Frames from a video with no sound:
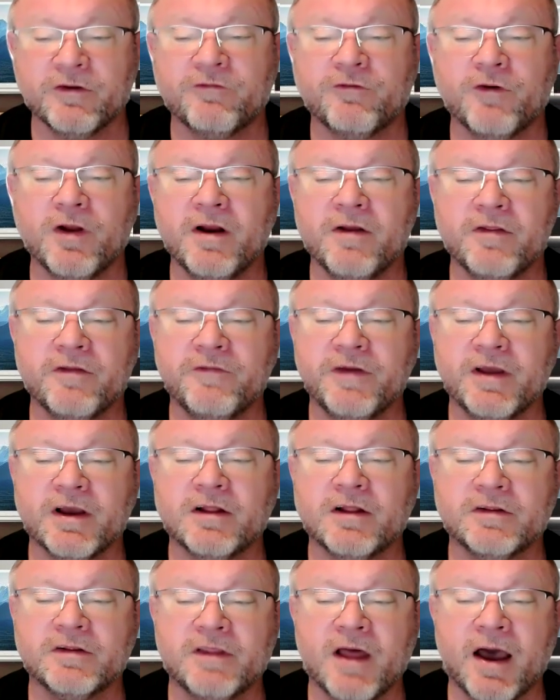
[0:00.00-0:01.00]
The front of the
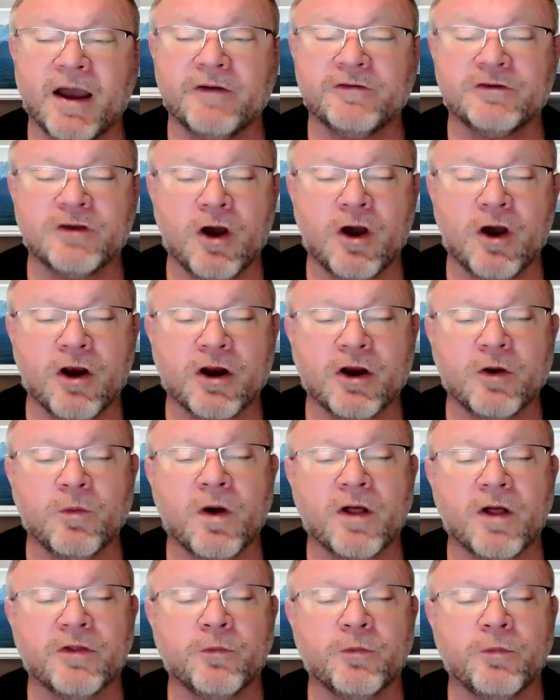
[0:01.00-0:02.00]
vehicle dives
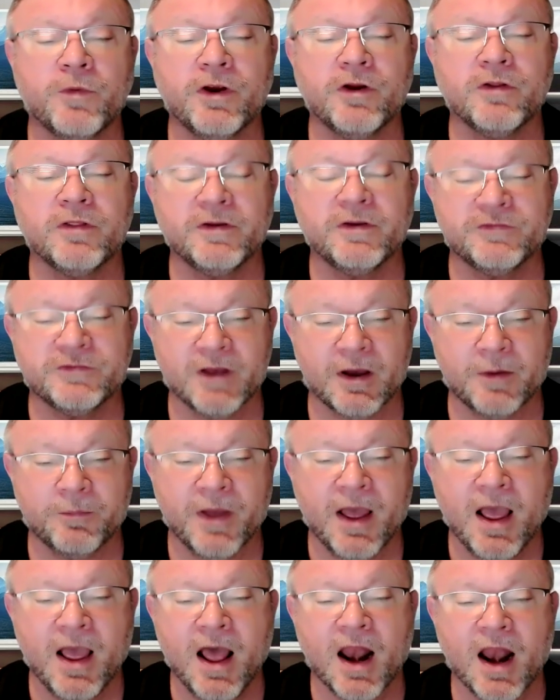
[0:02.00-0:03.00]
hard while the rear lifts up,